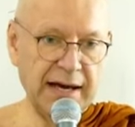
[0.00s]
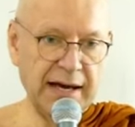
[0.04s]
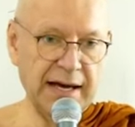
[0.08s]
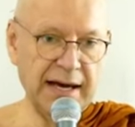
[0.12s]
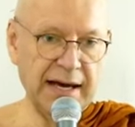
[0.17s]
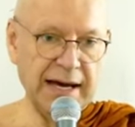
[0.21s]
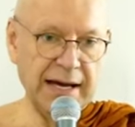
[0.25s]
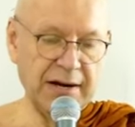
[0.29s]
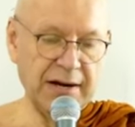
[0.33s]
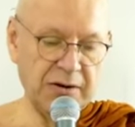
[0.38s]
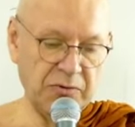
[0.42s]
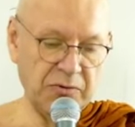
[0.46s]

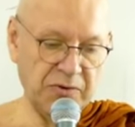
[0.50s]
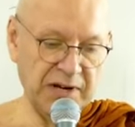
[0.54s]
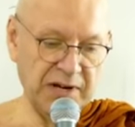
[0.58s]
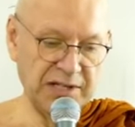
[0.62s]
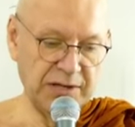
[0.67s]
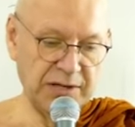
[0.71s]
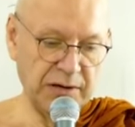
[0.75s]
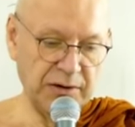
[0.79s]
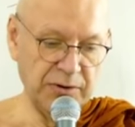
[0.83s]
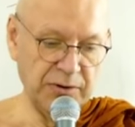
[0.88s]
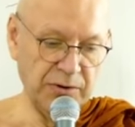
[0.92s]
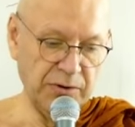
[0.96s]
and
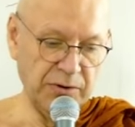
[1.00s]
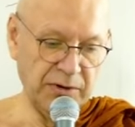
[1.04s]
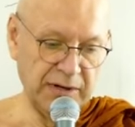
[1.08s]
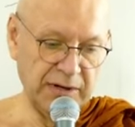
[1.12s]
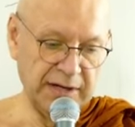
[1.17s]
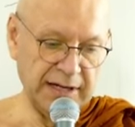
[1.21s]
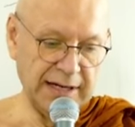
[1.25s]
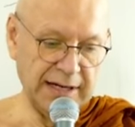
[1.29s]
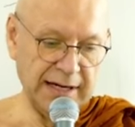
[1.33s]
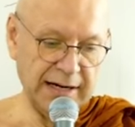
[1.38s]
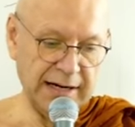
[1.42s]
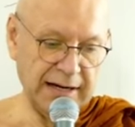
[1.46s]
resolute,
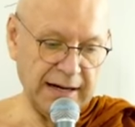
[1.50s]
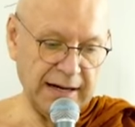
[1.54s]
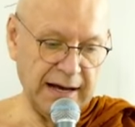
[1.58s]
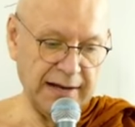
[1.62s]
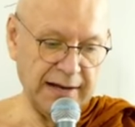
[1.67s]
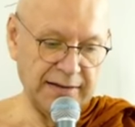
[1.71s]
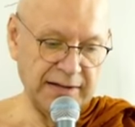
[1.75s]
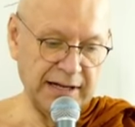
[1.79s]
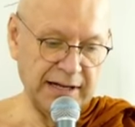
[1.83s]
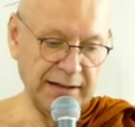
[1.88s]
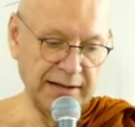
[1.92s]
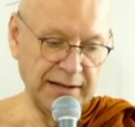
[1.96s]
here
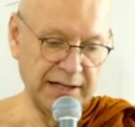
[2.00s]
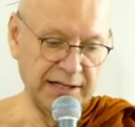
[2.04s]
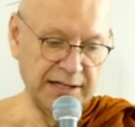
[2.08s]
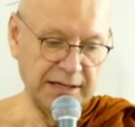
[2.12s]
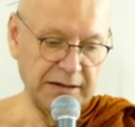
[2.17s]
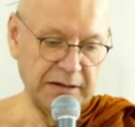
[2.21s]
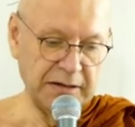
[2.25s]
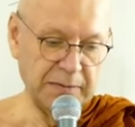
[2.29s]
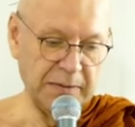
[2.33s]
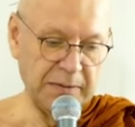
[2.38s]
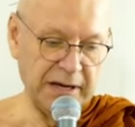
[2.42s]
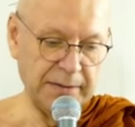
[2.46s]

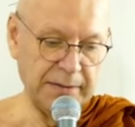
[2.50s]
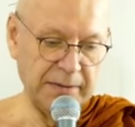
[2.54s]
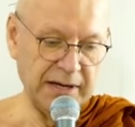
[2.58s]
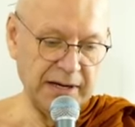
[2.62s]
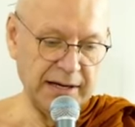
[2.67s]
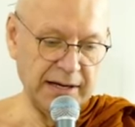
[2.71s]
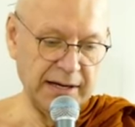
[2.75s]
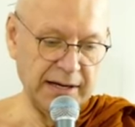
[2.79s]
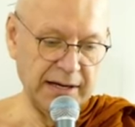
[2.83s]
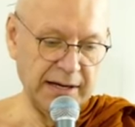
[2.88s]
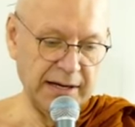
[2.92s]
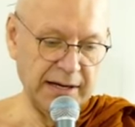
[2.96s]
diligent maybe.